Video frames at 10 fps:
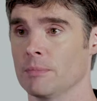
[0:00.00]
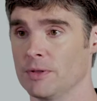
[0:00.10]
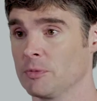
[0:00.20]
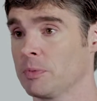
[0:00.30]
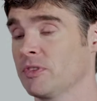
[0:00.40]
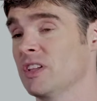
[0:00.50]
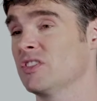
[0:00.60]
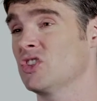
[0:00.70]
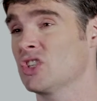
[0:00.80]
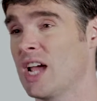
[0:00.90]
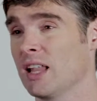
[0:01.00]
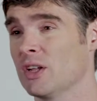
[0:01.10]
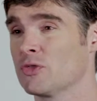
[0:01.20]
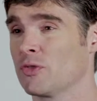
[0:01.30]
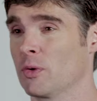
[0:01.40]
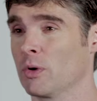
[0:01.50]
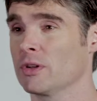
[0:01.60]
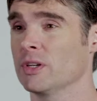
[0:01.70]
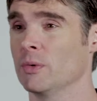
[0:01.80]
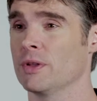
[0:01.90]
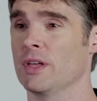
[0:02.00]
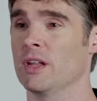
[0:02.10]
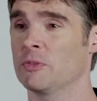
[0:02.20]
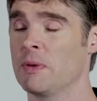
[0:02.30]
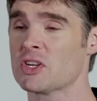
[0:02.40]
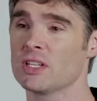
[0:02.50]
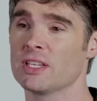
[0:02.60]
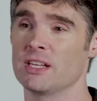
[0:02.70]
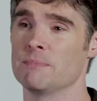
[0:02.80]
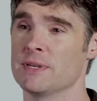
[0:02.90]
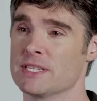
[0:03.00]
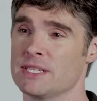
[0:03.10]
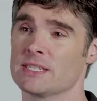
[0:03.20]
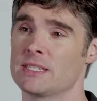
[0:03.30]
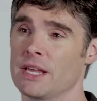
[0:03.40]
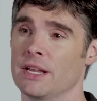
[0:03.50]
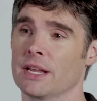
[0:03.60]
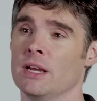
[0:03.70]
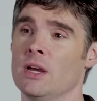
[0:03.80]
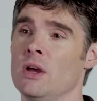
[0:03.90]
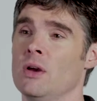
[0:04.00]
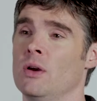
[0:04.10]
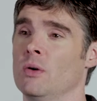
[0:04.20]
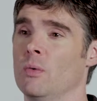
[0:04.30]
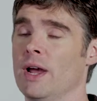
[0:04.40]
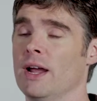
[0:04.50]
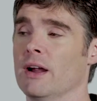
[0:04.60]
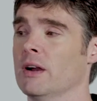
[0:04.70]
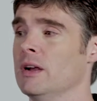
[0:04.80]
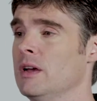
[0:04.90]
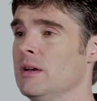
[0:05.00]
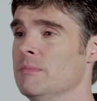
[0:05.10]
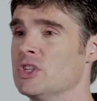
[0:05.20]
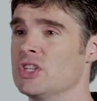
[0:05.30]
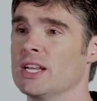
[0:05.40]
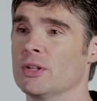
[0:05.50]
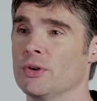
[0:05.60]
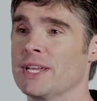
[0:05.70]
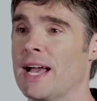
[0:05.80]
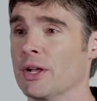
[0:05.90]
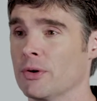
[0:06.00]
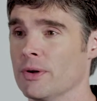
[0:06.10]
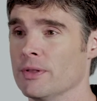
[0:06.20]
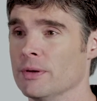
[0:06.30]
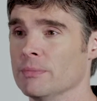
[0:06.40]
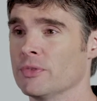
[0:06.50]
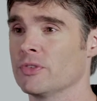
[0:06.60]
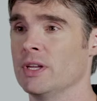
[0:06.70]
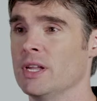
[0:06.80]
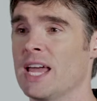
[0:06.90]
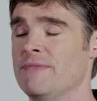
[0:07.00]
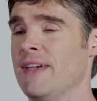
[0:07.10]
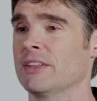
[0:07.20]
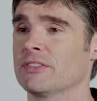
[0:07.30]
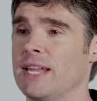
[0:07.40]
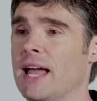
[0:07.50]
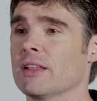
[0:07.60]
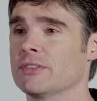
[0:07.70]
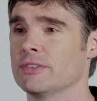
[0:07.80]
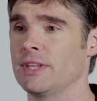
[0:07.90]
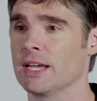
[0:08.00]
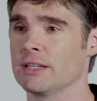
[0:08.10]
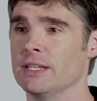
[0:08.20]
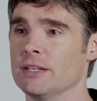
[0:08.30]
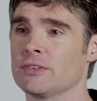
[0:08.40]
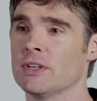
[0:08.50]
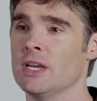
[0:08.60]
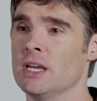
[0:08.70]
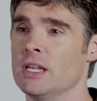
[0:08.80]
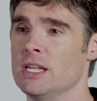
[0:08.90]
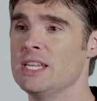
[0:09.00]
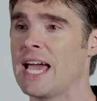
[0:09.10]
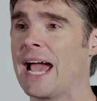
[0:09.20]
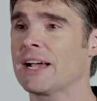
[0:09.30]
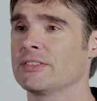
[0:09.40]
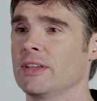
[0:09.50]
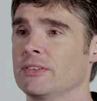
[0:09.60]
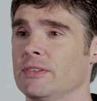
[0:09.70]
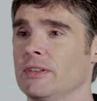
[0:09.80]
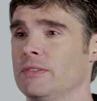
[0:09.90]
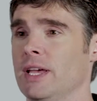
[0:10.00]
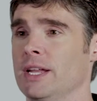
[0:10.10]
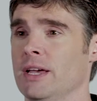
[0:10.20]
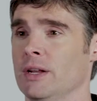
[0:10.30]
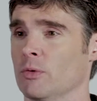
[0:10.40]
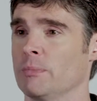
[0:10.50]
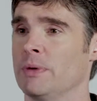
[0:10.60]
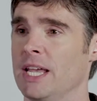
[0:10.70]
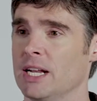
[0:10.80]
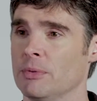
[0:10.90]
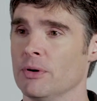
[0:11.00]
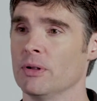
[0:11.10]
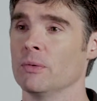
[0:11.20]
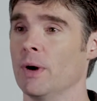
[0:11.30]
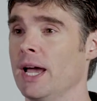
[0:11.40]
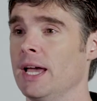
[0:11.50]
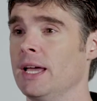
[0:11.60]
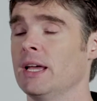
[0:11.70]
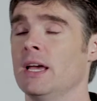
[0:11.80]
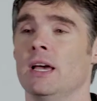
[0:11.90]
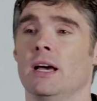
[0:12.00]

But this presents a challenge for working with it, especially in a business setting where machine learning algorithms and advanced analysis techniques need to access this data in a repeatable way.